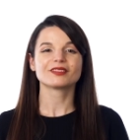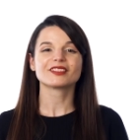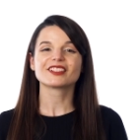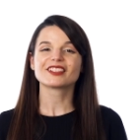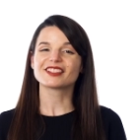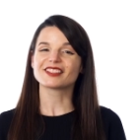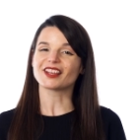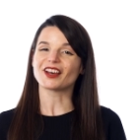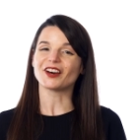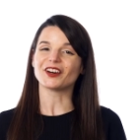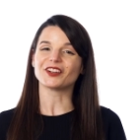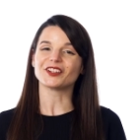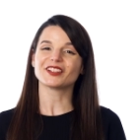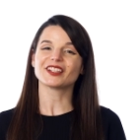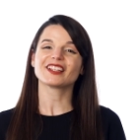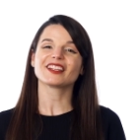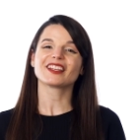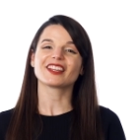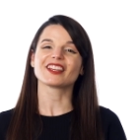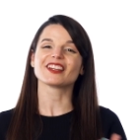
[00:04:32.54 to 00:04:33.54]

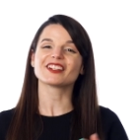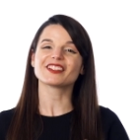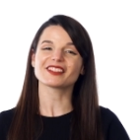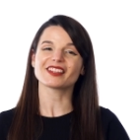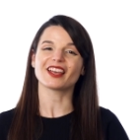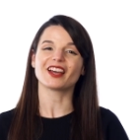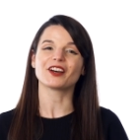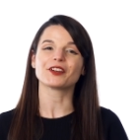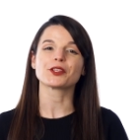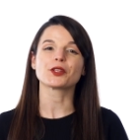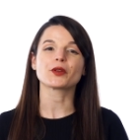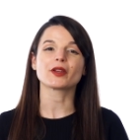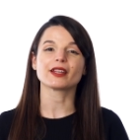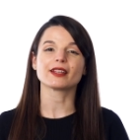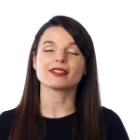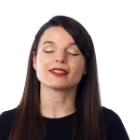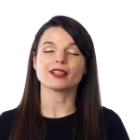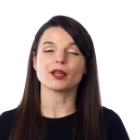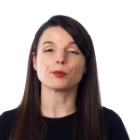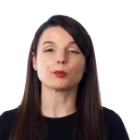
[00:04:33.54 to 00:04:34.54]
So, here's how you can
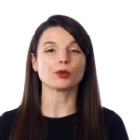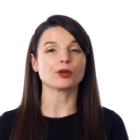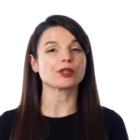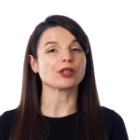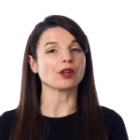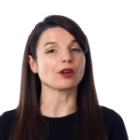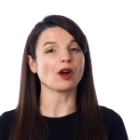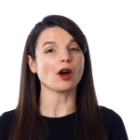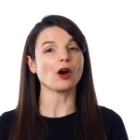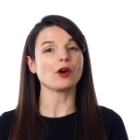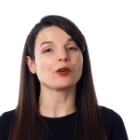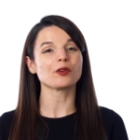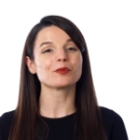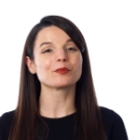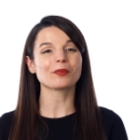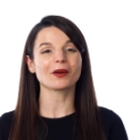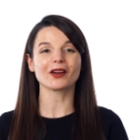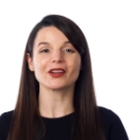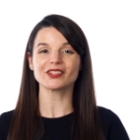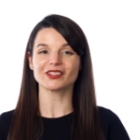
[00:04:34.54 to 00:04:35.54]
assemble your own
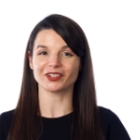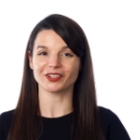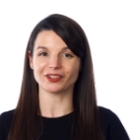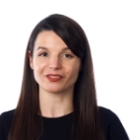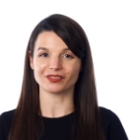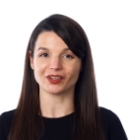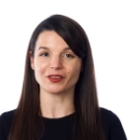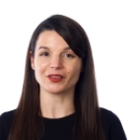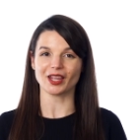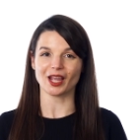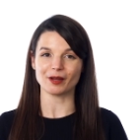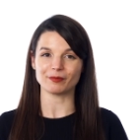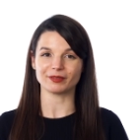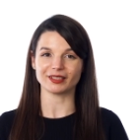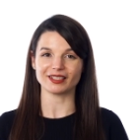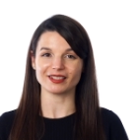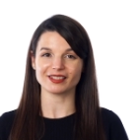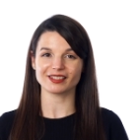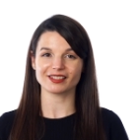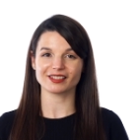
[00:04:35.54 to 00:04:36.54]
personal vocab
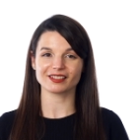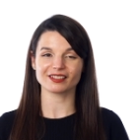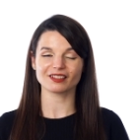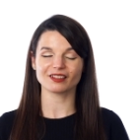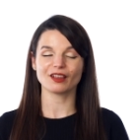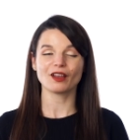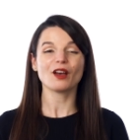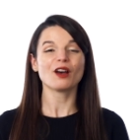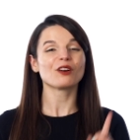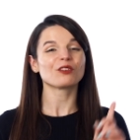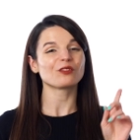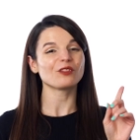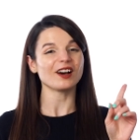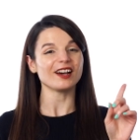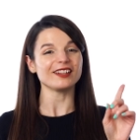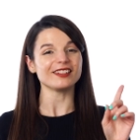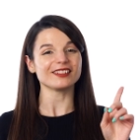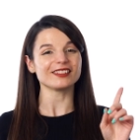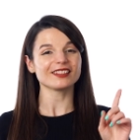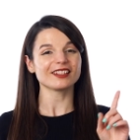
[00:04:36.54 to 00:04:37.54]
lists.
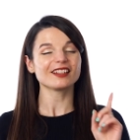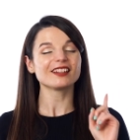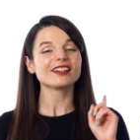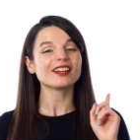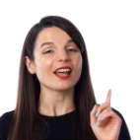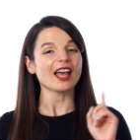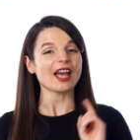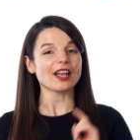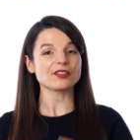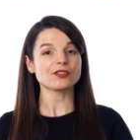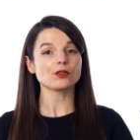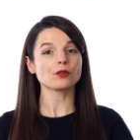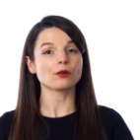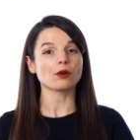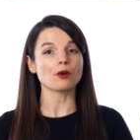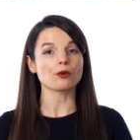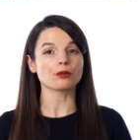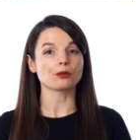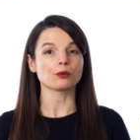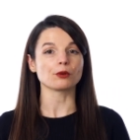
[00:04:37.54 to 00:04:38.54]
1. As you
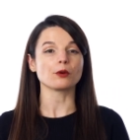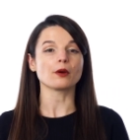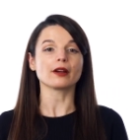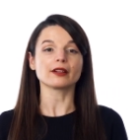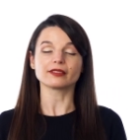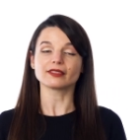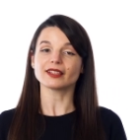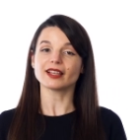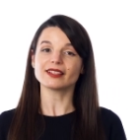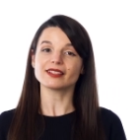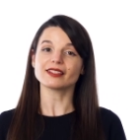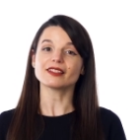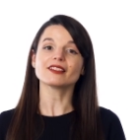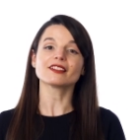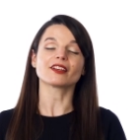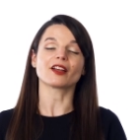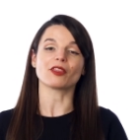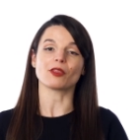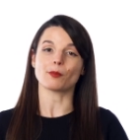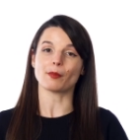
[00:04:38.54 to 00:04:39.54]
go through our lessons
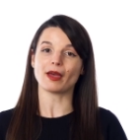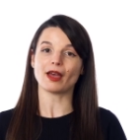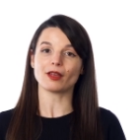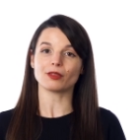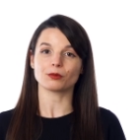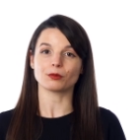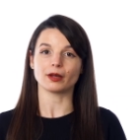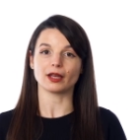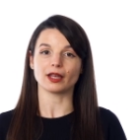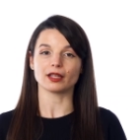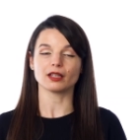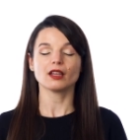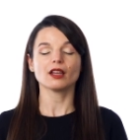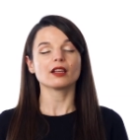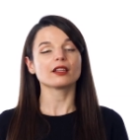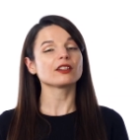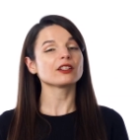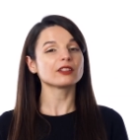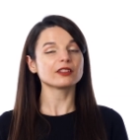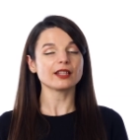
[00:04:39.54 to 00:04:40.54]
on the pathway,
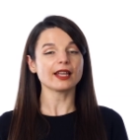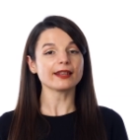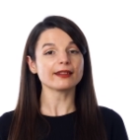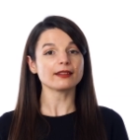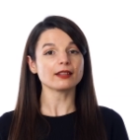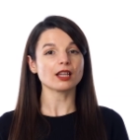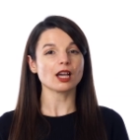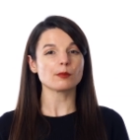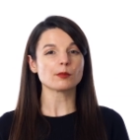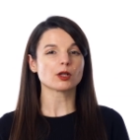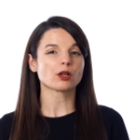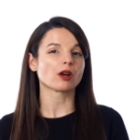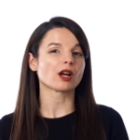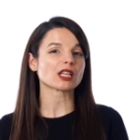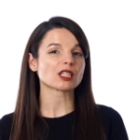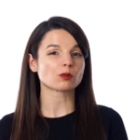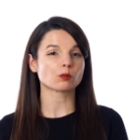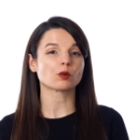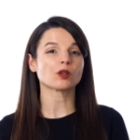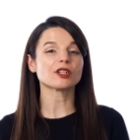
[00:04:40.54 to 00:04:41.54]
you'll likely come
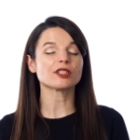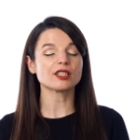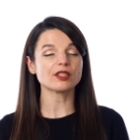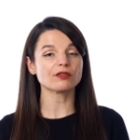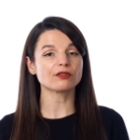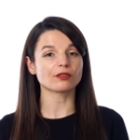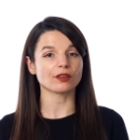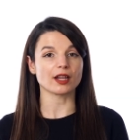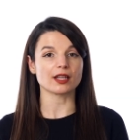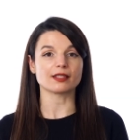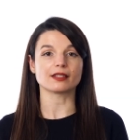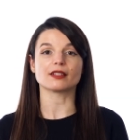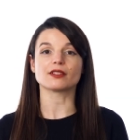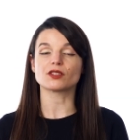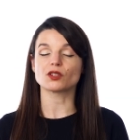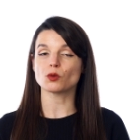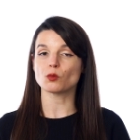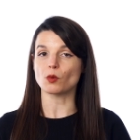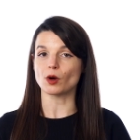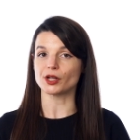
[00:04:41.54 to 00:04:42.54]
across words and phrases
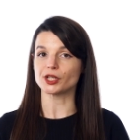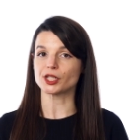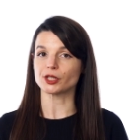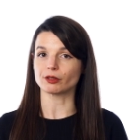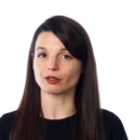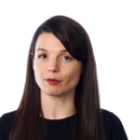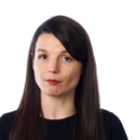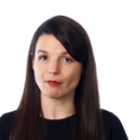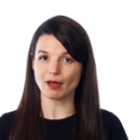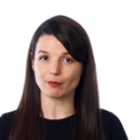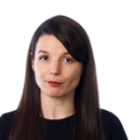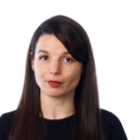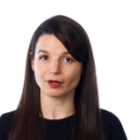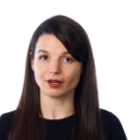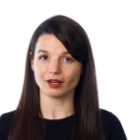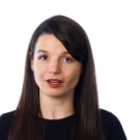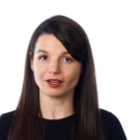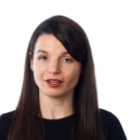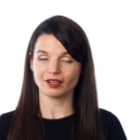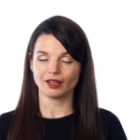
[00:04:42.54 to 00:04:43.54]
you want to
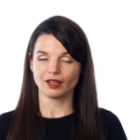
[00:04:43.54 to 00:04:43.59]
remember.